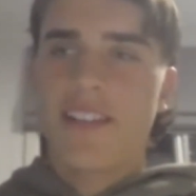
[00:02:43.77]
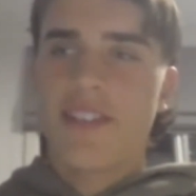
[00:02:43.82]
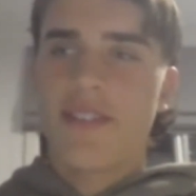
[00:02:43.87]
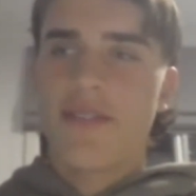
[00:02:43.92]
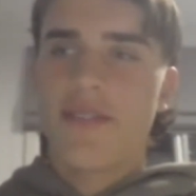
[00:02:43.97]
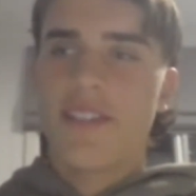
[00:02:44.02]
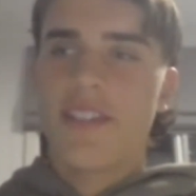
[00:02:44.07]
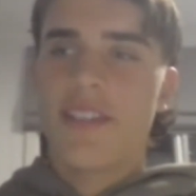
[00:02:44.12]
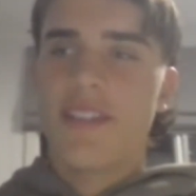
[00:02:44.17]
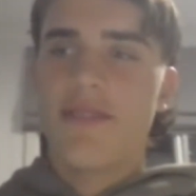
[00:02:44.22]

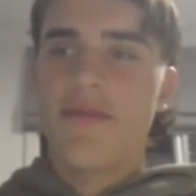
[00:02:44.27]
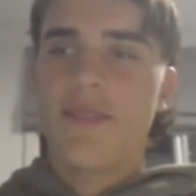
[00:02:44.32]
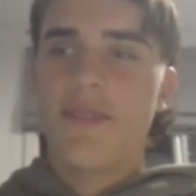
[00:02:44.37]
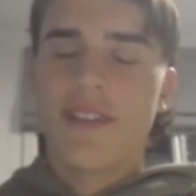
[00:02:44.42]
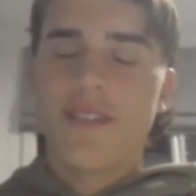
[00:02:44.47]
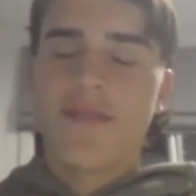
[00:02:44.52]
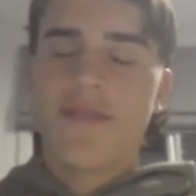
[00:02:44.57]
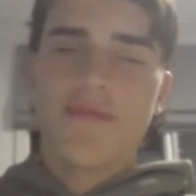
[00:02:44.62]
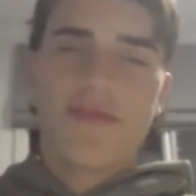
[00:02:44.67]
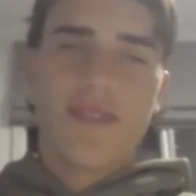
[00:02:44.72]
Obviously, we
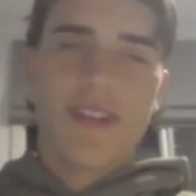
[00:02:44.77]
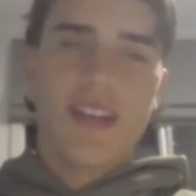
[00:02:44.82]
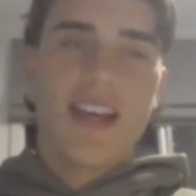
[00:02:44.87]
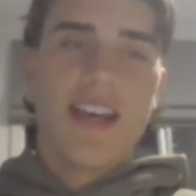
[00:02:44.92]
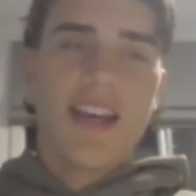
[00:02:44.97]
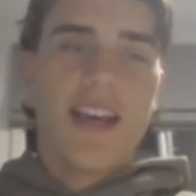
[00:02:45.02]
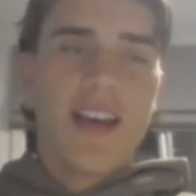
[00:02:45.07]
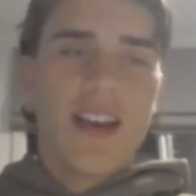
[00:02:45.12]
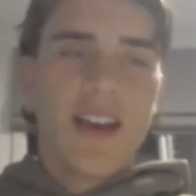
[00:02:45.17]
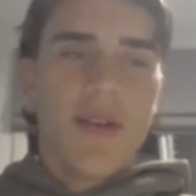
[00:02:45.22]
got
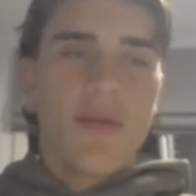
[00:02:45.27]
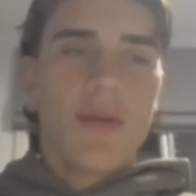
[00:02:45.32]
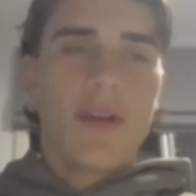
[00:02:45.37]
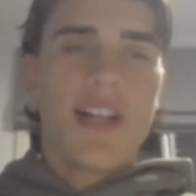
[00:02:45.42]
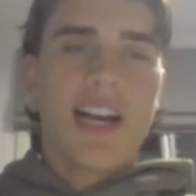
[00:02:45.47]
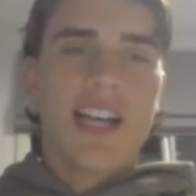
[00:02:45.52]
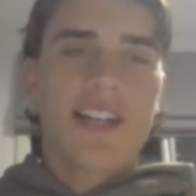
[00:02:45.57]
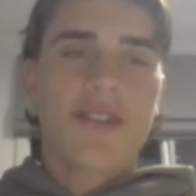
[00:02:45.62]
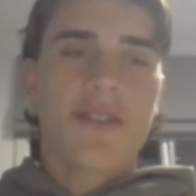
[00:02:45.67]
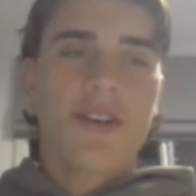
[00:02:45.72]
Will
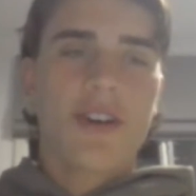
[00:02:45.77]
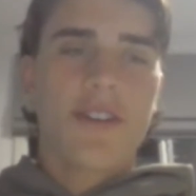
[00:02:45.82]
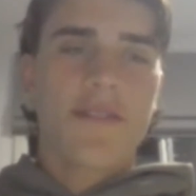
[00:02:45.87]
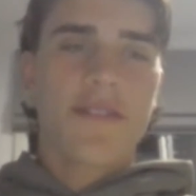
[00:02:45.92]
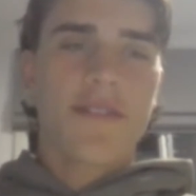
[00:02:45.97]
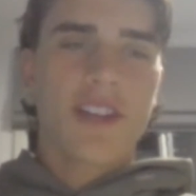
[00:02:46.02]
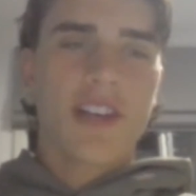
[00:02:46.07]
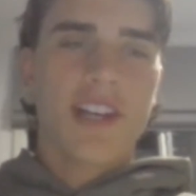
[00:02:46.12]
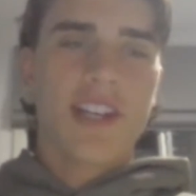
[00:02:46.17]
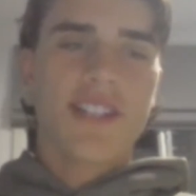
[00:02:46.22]
Ashcroft,
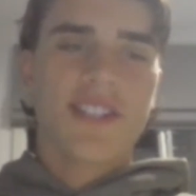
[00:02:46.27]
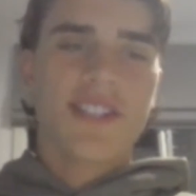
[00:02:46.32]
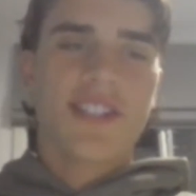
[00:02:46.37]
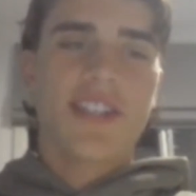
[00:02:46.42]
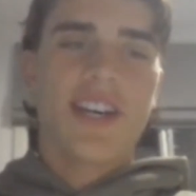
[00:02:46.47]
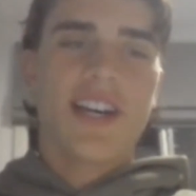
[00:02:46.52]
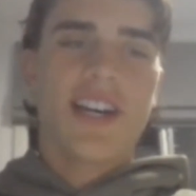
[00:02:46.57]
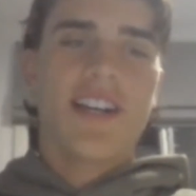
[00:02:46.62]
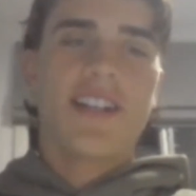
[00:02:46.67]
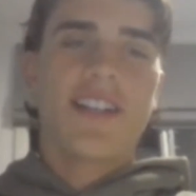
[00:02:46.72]
Elijah
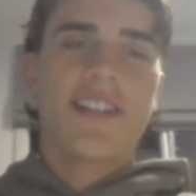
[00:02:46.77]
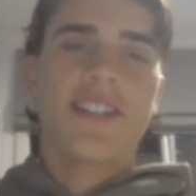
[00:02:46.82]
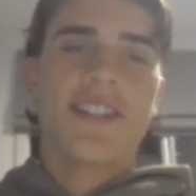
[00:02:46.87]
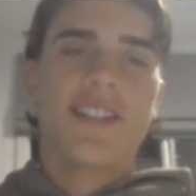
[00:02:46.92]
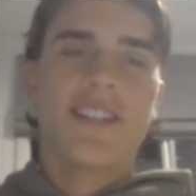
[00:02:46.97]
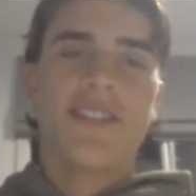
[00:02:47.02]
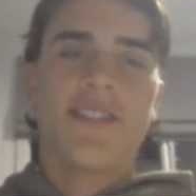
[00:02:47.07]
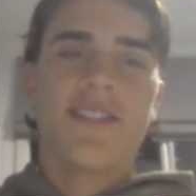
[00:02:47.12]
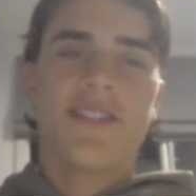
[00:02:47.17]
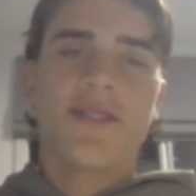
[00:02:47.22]
Tsatas,
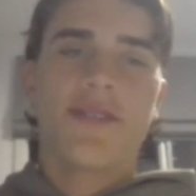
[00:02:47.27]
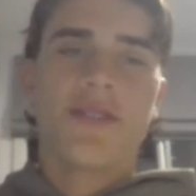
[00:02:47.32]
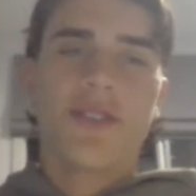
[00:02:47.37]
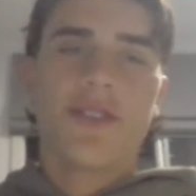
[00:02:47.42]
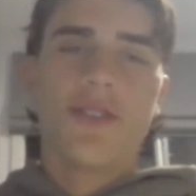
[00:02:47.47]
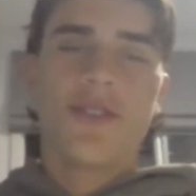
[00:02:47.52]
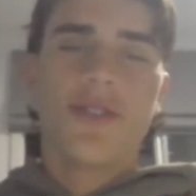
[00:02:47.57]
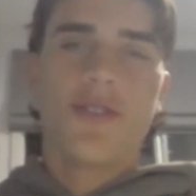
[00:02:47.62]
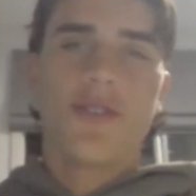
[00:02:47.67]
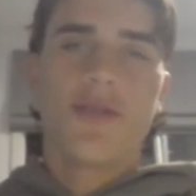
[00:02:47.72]
and sort of
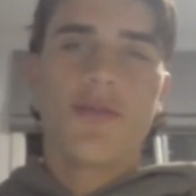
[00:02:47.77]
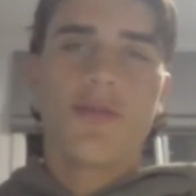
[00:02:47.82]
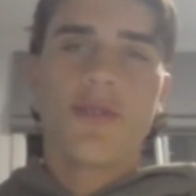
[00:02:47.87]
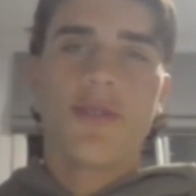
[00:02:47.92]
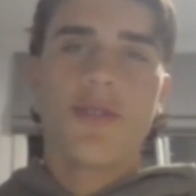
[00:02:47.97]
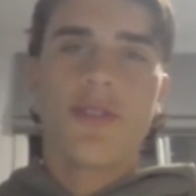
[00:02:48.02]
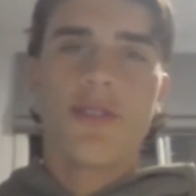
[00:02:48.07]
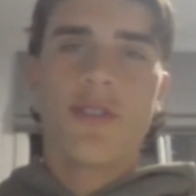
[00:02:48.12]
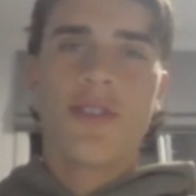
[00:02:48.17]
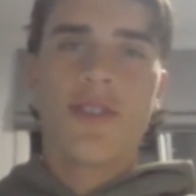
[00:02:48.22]
George
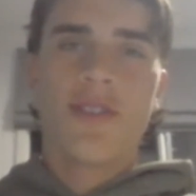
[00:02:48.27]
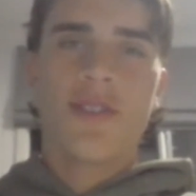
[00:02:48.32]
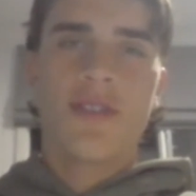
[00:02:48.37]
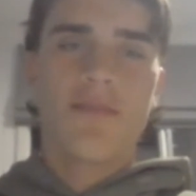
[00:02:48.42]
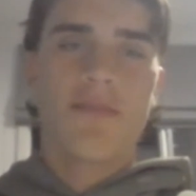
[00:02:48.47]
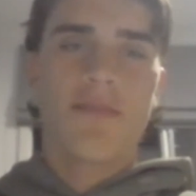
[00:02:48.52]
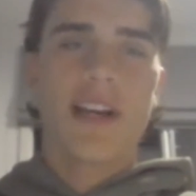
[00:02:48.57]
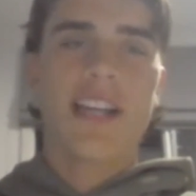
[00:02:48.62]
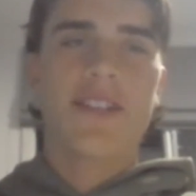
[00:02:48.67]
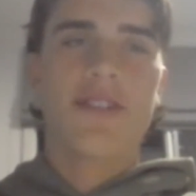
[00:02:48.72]
Wardlaw,
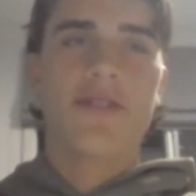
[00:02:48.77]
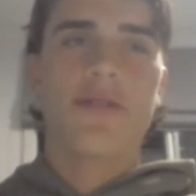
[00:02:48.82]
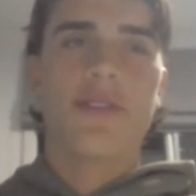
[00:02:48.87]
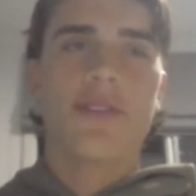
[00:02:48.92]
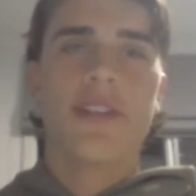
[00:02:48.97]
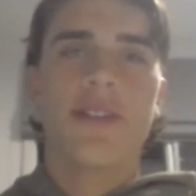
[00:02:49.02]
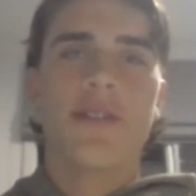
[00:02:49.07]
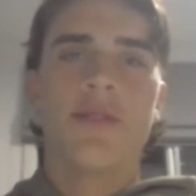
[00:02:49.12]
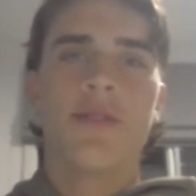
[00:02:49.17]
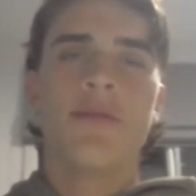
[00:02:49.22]
Blake
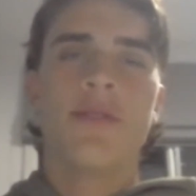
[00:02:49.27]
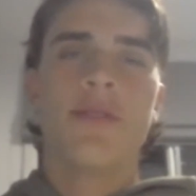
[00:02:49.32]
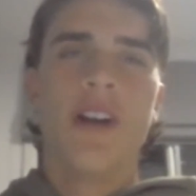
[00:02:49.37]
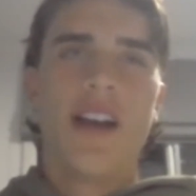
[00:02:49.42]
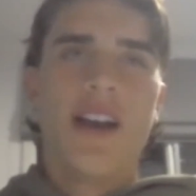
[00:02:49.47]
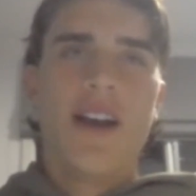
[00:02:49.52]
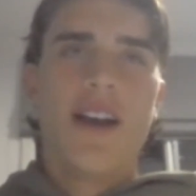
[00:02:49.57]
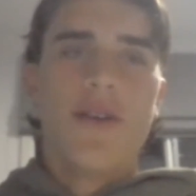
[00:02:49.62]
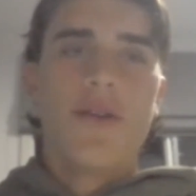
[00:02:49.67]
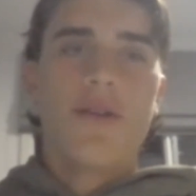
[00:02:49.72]
Drury, all,
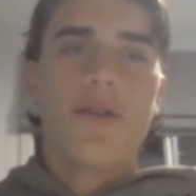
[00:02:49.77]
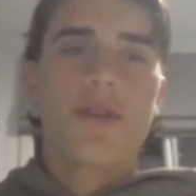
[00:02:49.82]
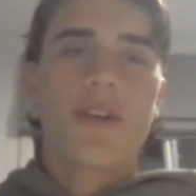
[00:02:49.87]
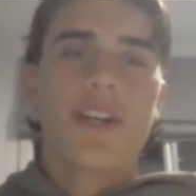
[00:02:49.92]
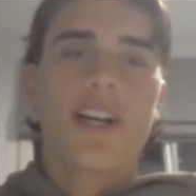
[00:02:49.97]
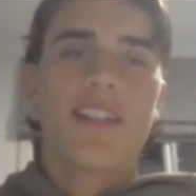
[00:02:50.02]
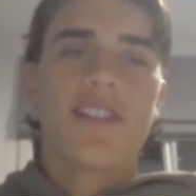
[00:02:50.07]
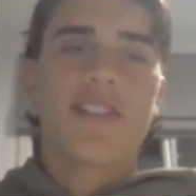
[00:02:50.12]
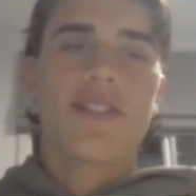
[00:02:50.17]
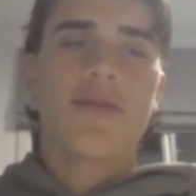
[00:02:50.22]
all
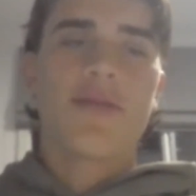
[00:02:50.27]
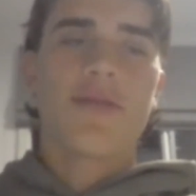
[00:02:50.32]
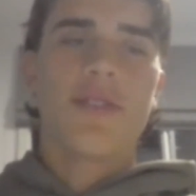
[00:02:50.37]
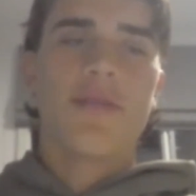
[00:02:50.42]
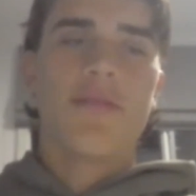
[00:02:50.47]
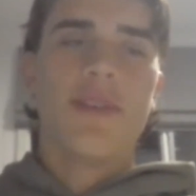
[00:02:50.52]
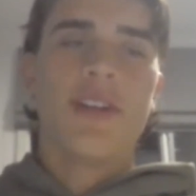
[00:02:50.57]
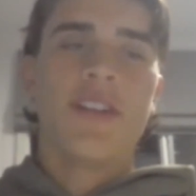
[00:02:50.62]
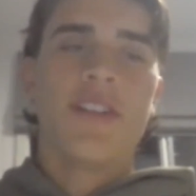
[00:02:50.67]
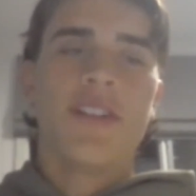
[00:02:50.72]
guns through the
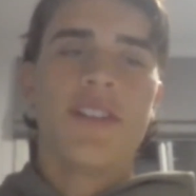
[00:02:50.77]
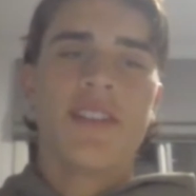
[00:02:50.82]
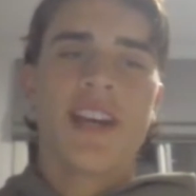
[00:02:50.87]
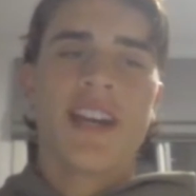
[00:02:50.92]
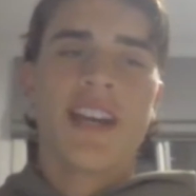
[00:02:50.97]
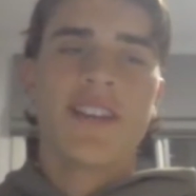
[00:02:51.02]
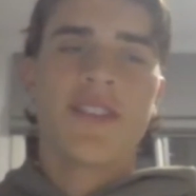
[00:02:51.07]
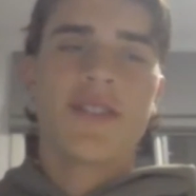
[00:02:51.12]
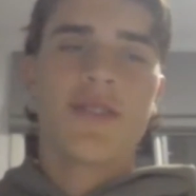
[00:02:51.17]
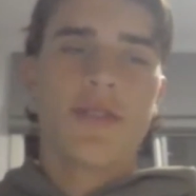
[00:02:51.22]
middle, and
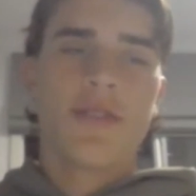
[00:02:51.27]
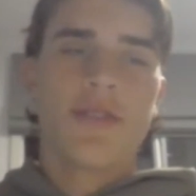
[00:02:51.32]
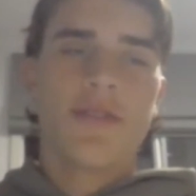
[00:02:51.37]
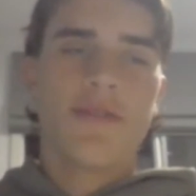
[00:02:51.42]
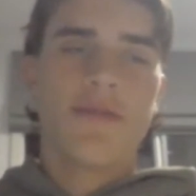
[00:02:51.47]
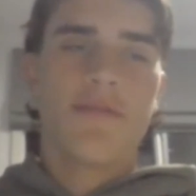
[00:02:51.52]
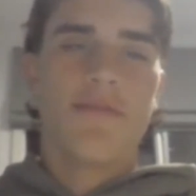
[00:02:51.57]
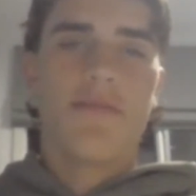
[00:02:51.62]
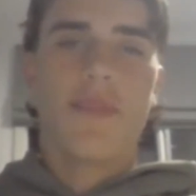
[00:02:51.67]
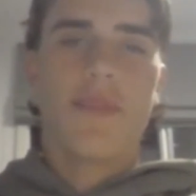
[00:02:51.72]
they sort of
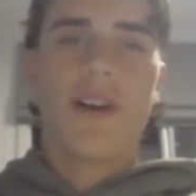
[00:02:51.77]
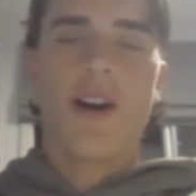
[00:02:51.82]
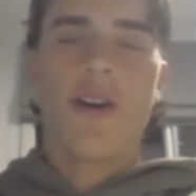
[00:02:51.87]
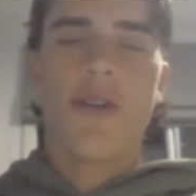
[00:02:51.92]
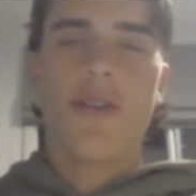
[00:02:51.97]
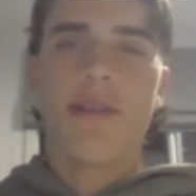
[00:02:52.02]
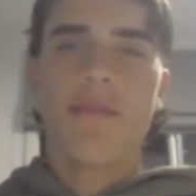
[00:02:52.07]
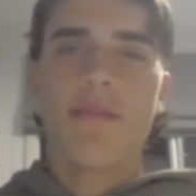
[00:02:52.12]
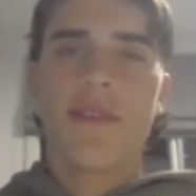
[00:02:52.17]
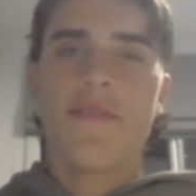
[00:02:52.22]

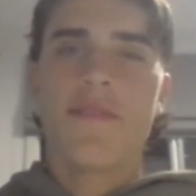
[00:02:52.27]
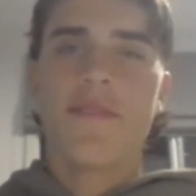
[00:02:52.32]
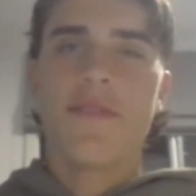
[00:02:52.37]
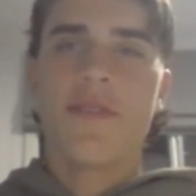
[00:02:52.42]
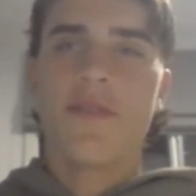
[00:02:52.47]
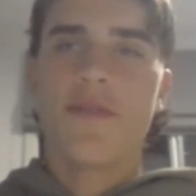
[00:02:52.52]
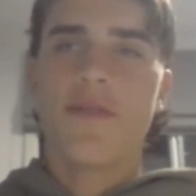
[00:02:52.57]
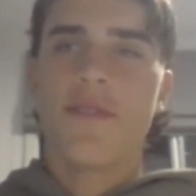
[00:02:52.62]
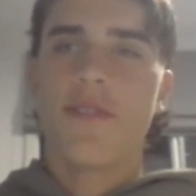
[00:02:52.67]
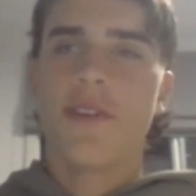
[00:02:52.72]
hold up the
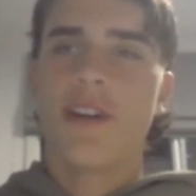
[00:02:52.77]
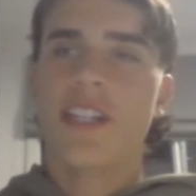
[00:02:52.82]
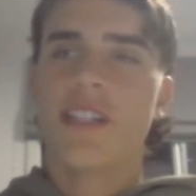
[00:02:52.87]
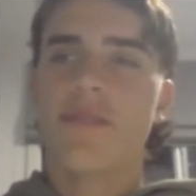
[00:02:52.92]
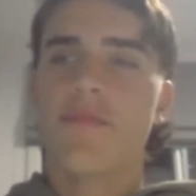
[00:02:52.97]
fort for us.